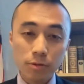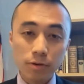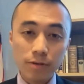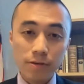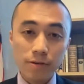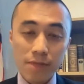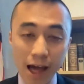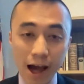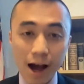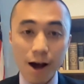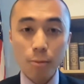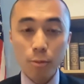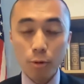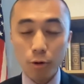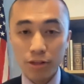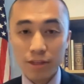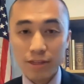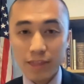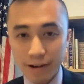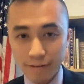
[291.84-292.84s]
now more
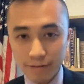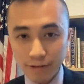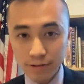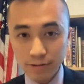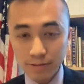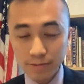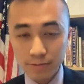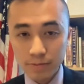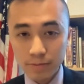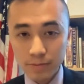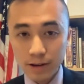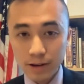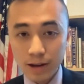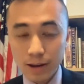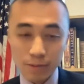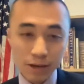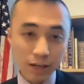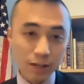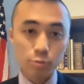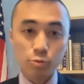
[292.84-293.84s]
than ever
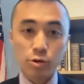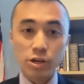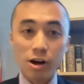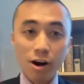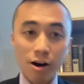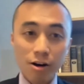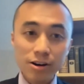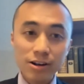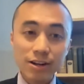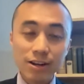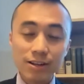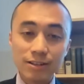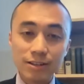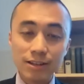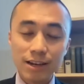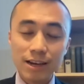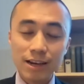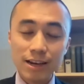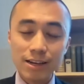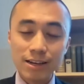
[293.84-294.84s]
because we are in an
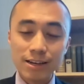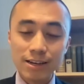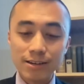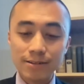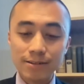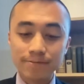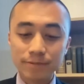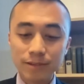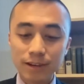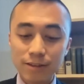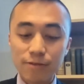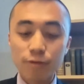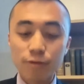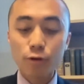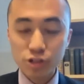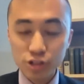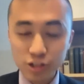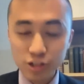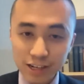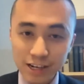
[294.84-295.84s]

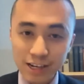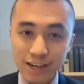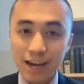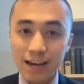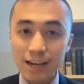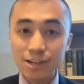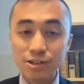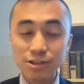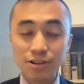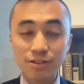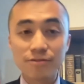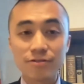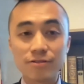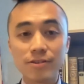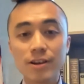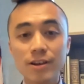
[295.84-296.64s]
age of